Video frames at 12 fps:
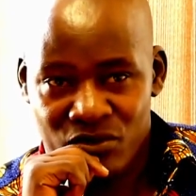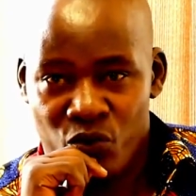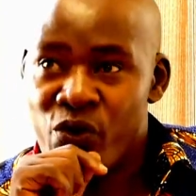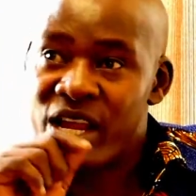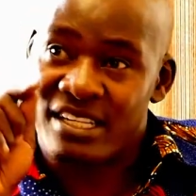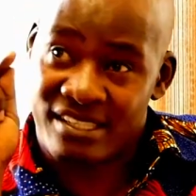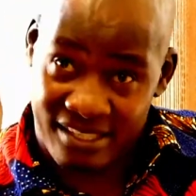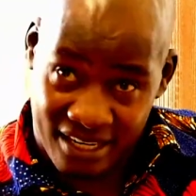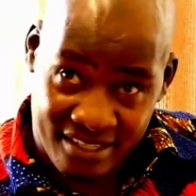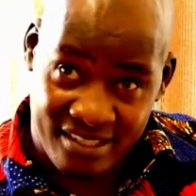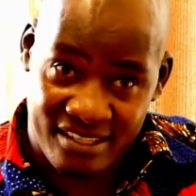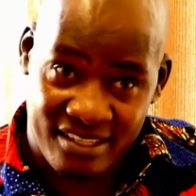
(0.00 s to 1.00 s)
where
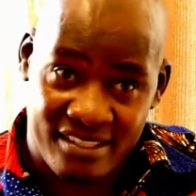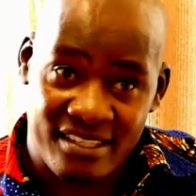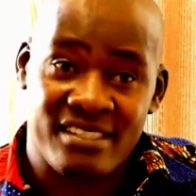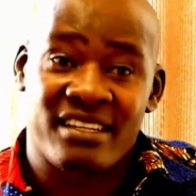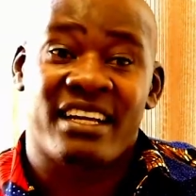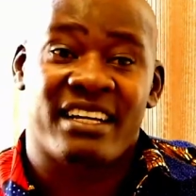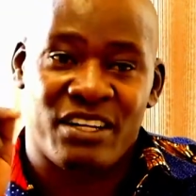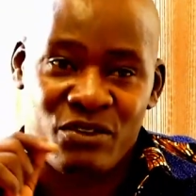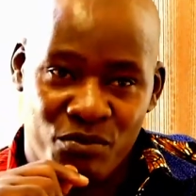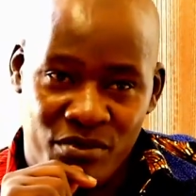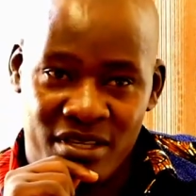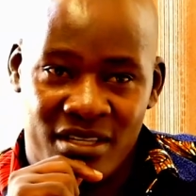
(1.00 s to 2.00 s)
success is likely
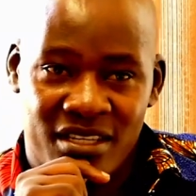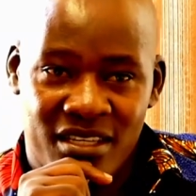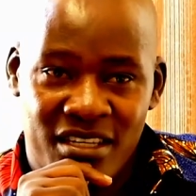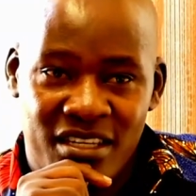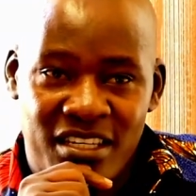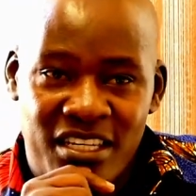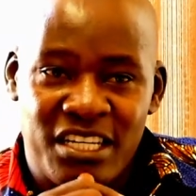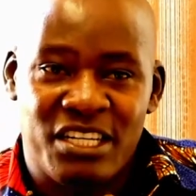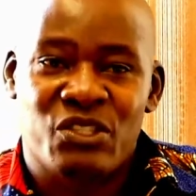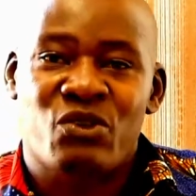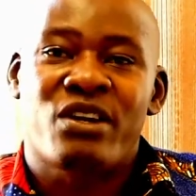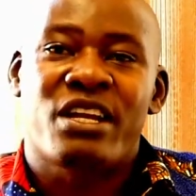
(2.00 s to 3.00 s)
to be. It
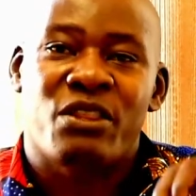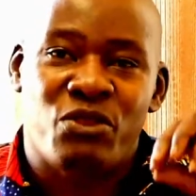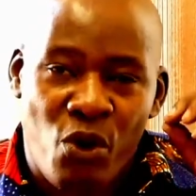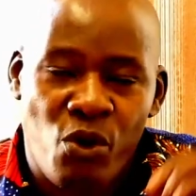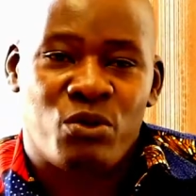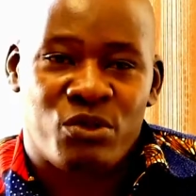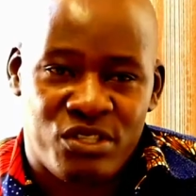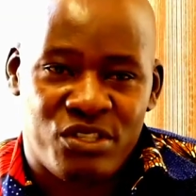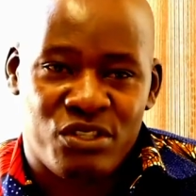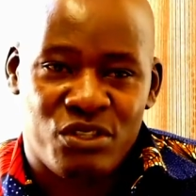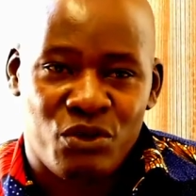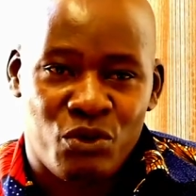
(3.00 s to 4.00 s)
is only
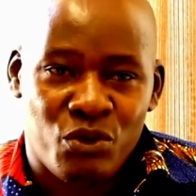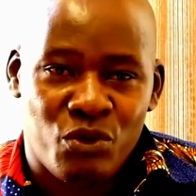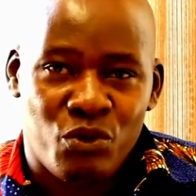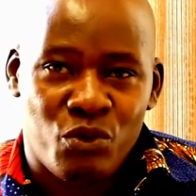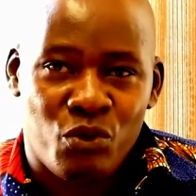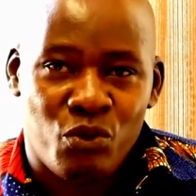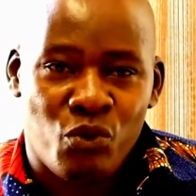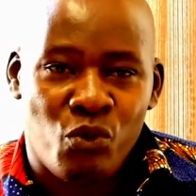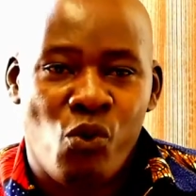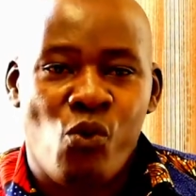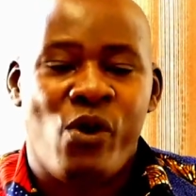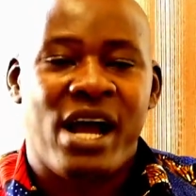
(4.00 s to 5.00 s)
those
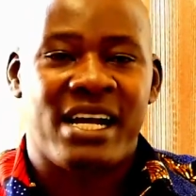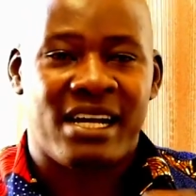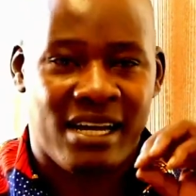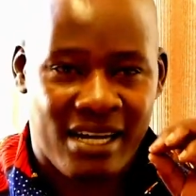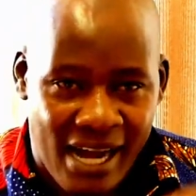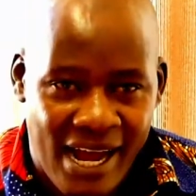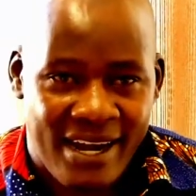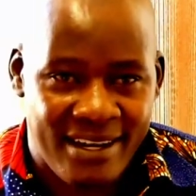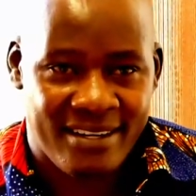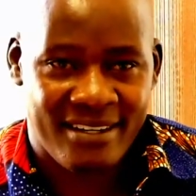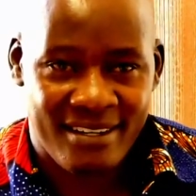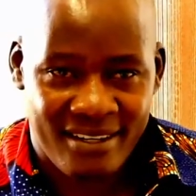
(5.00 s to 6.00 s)
who work
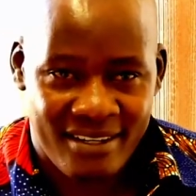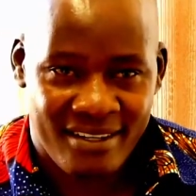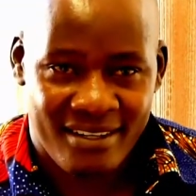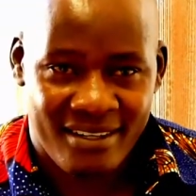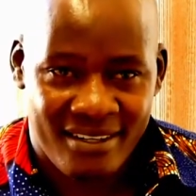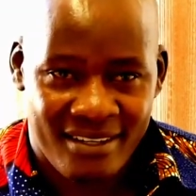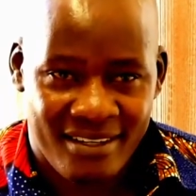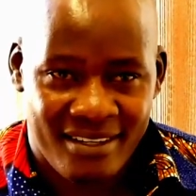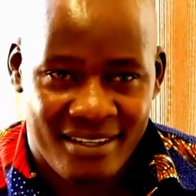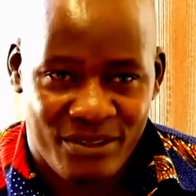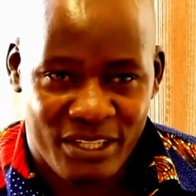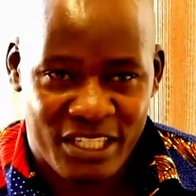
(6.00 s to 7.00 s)
hard,
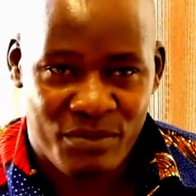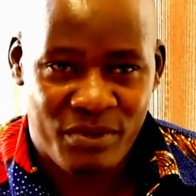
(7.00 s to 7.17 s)
you get